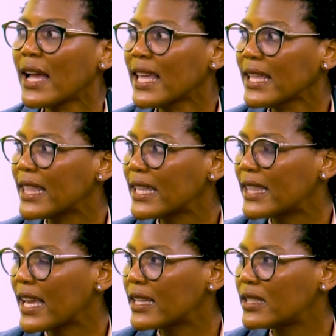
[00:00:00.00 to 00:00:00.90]
I think that
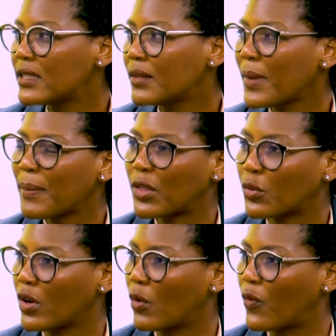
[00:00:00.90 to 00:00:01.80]
there's maybe
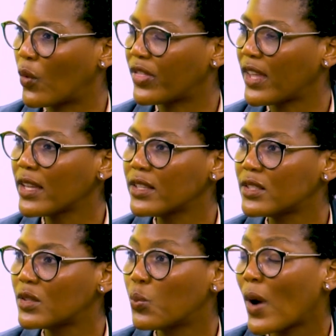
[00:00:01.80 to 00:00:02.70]
3 or 4
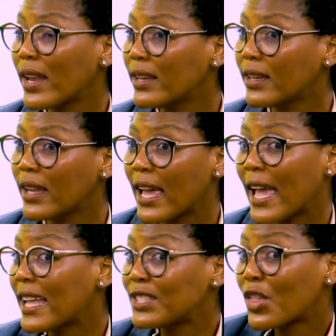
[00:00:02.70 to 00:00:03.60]
things. One,
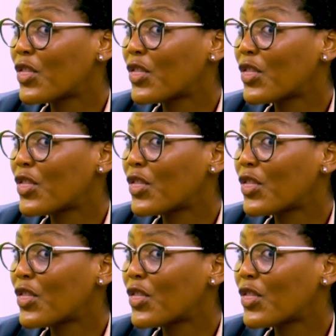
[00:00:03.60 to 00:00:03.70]
it's the